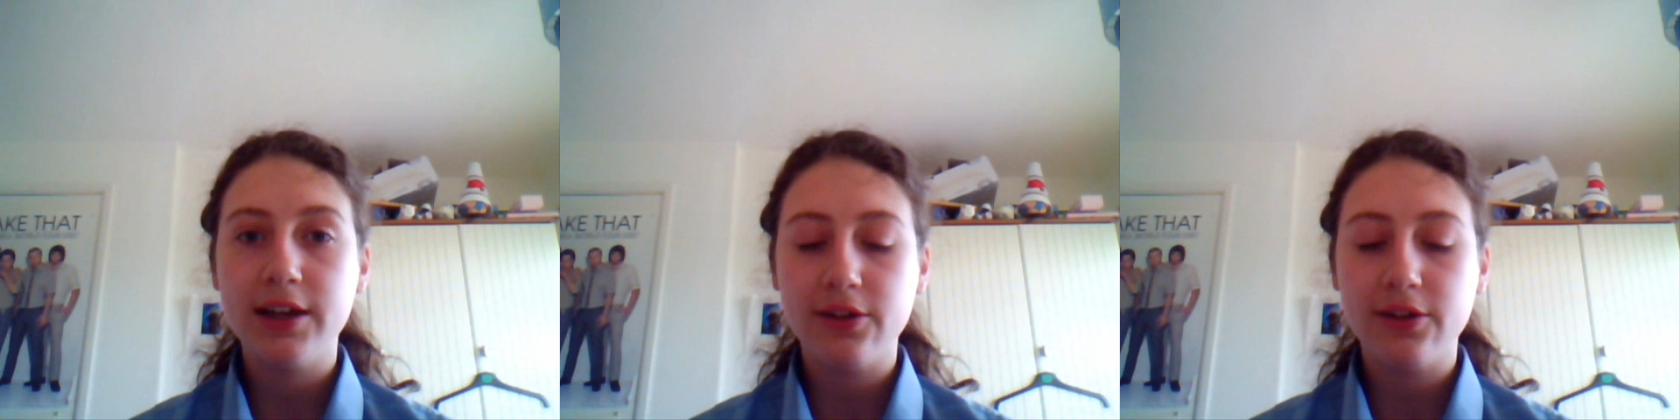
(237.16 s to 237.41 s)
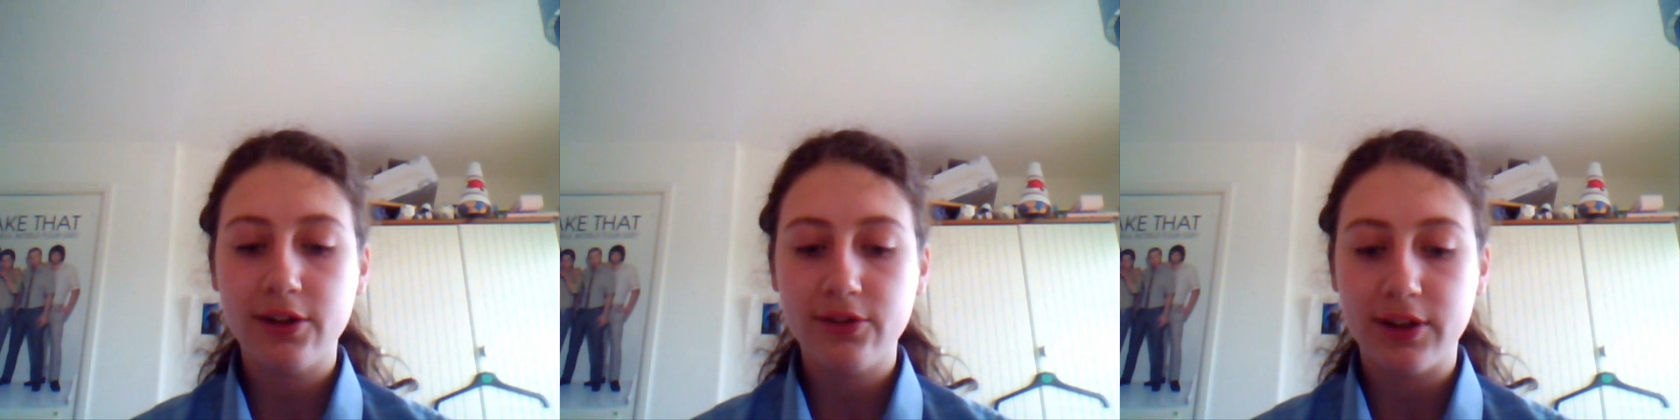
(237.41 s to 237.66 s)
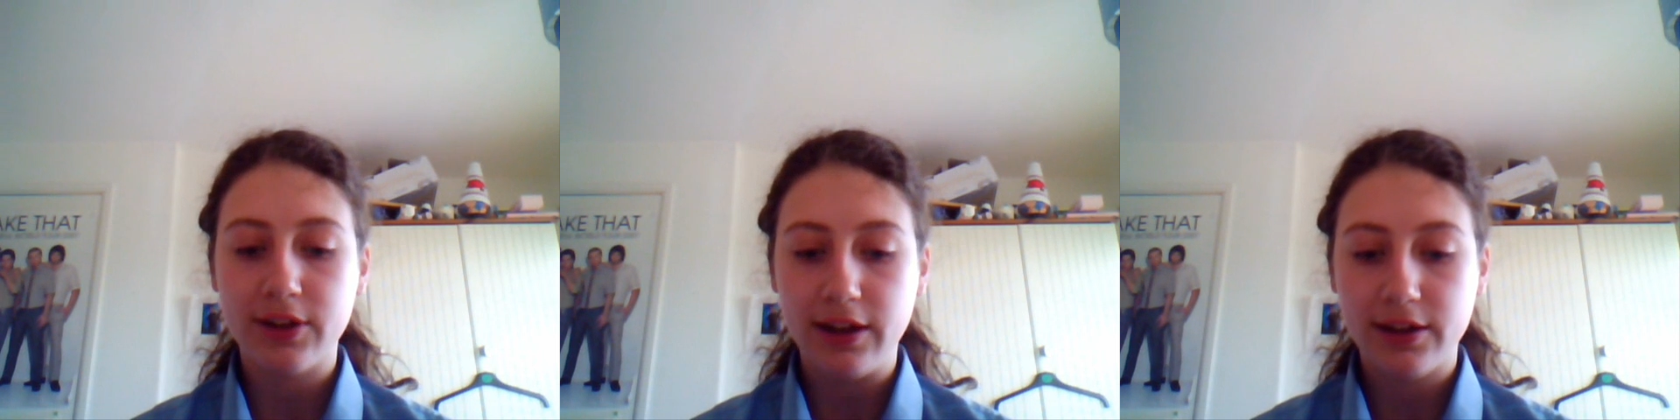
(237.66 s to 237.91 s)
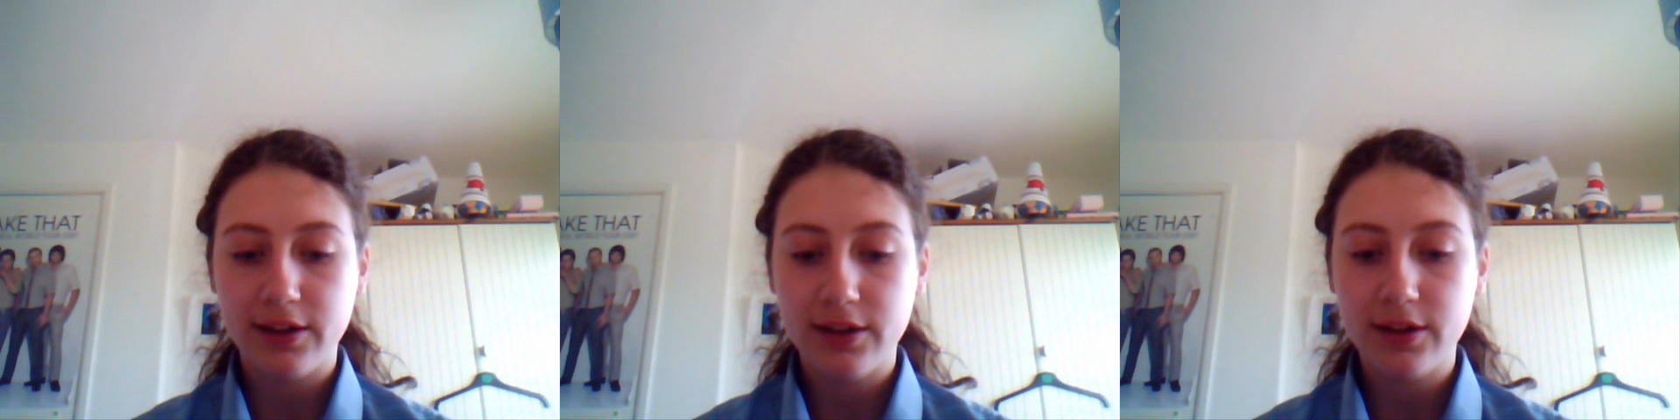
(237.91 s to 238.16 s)
In your
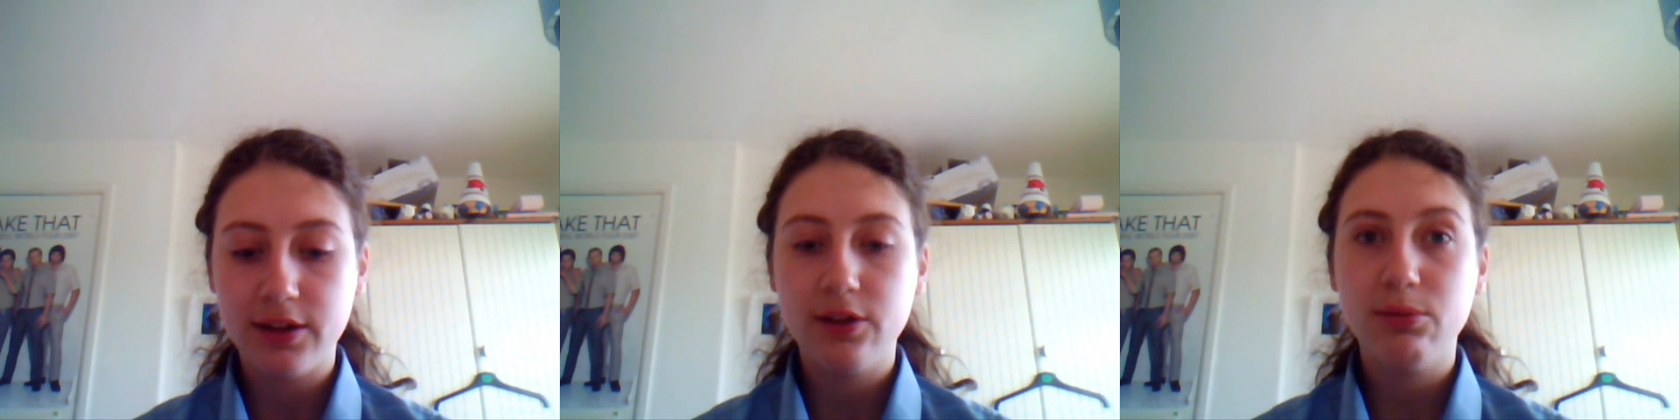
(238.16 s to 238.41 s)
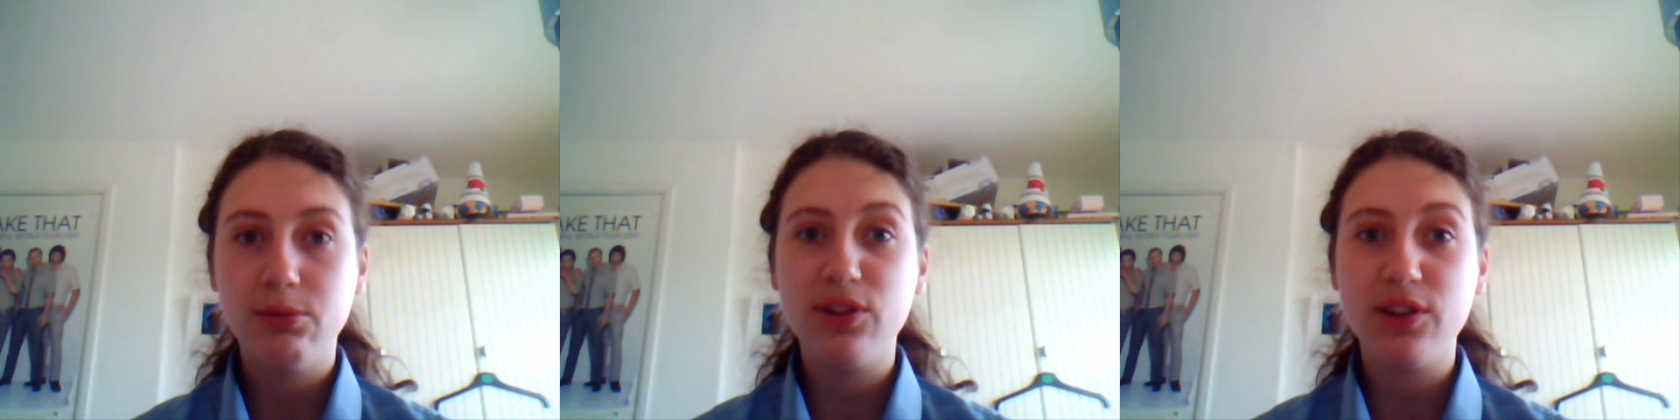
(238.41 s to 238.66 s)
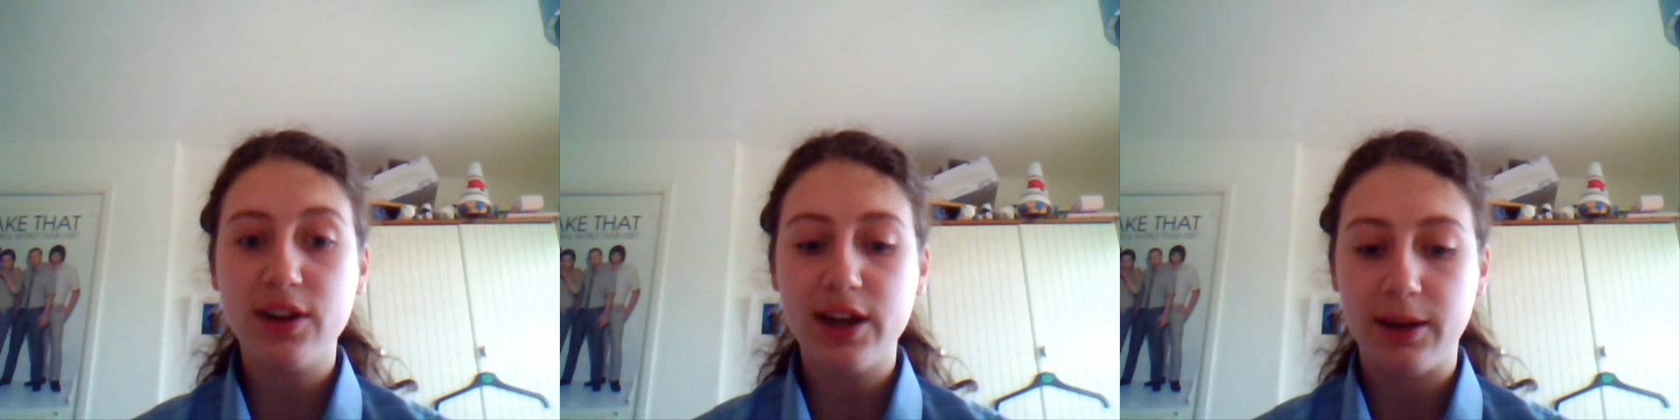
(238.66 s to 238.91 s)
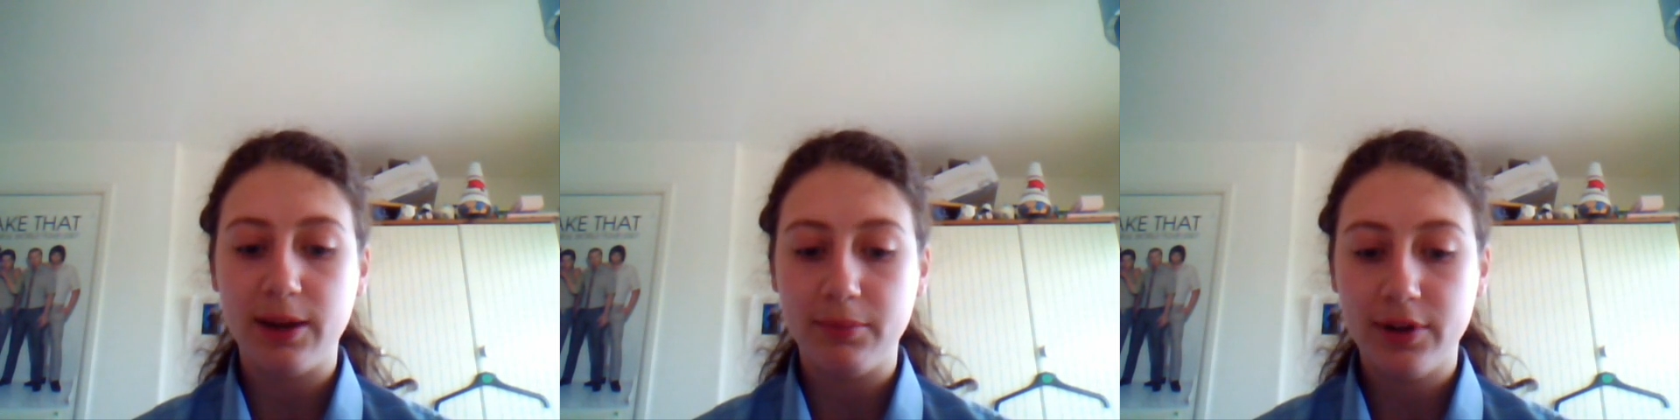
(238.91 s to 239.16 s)
outie? What's the
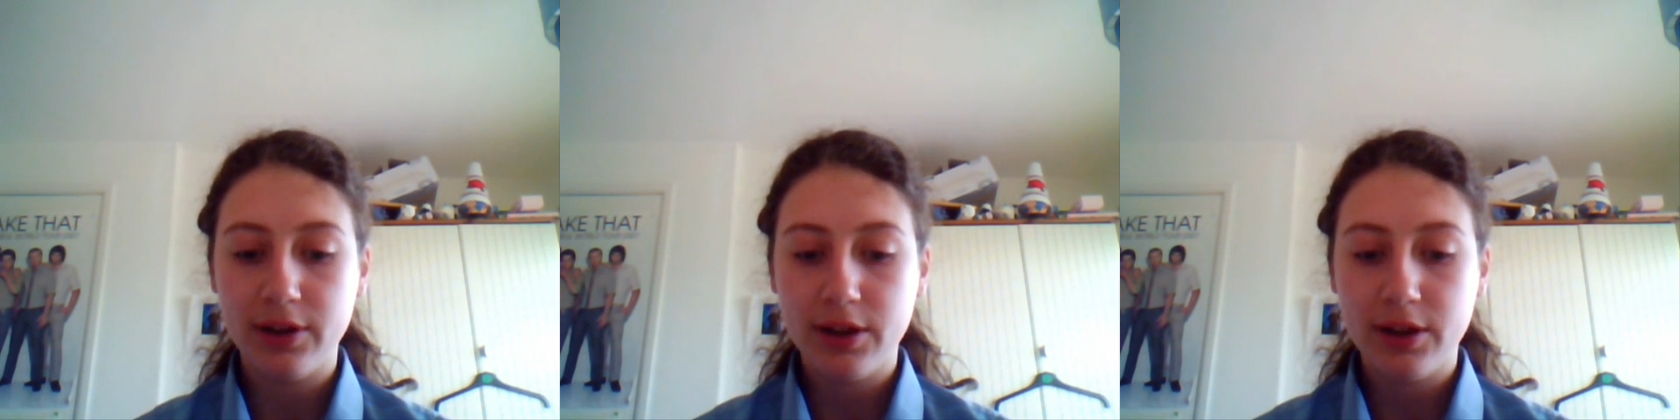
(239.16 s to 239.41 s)
time?